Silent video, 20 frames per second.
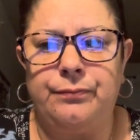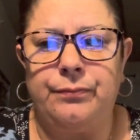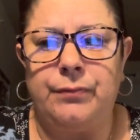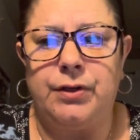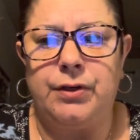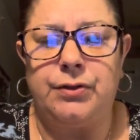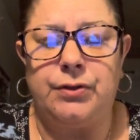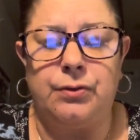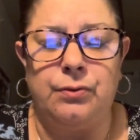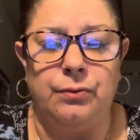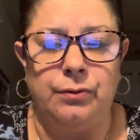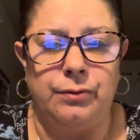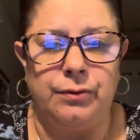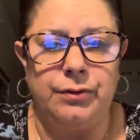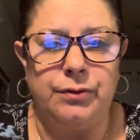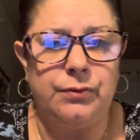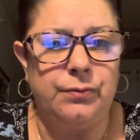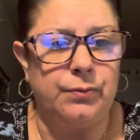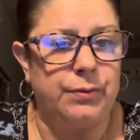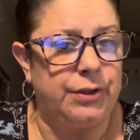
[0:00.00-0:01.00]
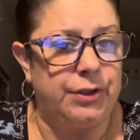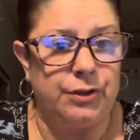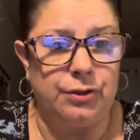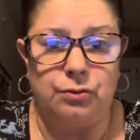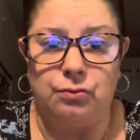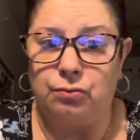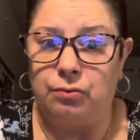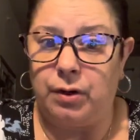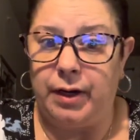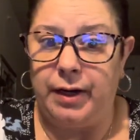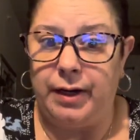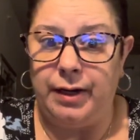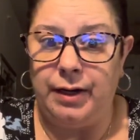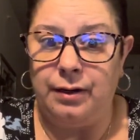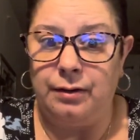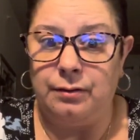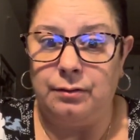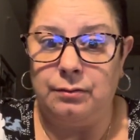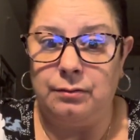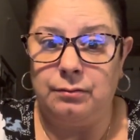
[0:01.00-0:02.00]
schools, which is
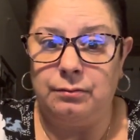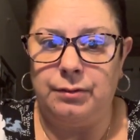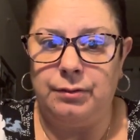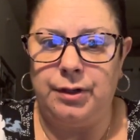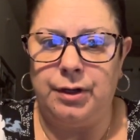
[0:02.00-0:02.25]
great. We